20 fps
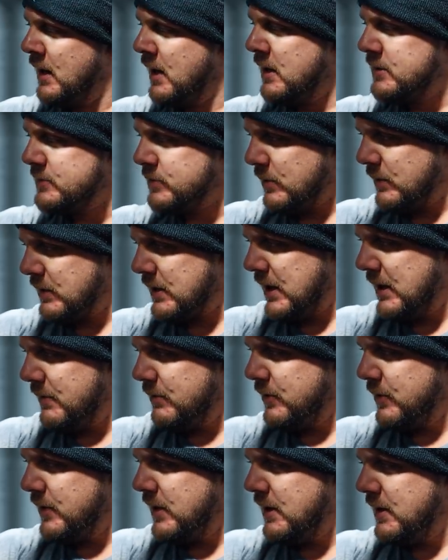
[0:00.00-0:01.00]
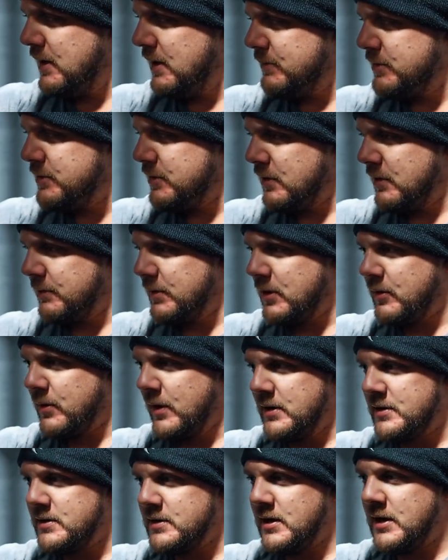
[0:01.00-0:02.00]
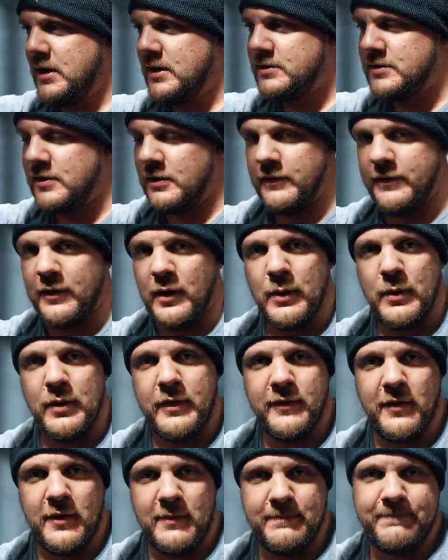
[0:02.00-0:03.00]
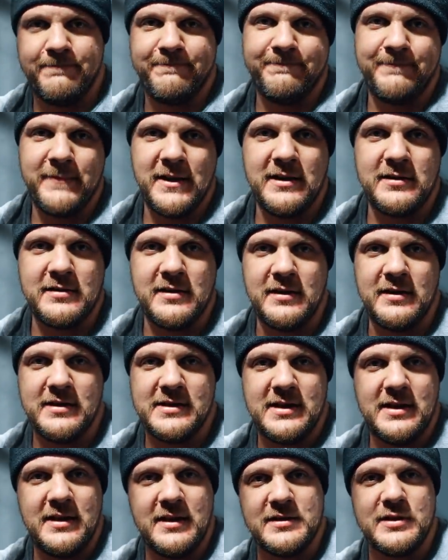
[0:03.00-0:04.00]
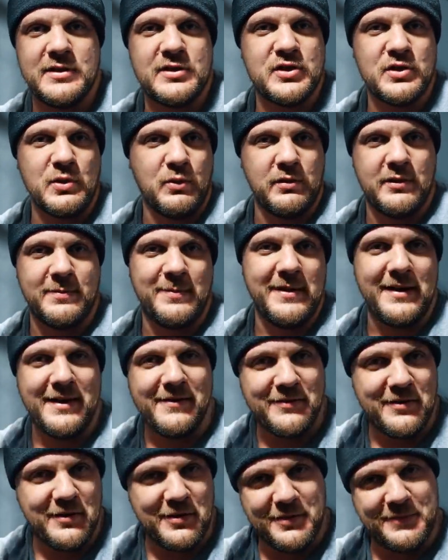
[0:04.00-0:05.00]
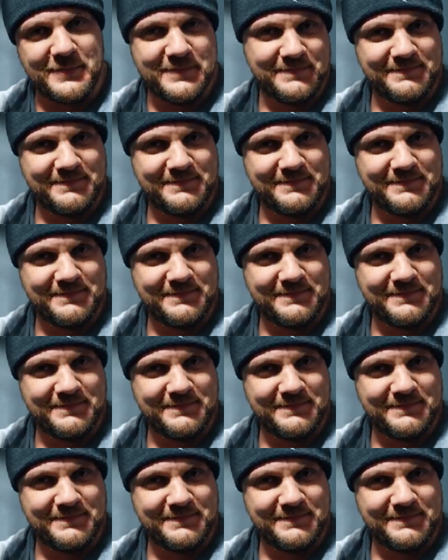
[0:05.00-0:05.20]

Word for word: that's what we'll get him doing. I'm sure it'll be quite straightforward for him, nice and easy. He is a Stoltman after all.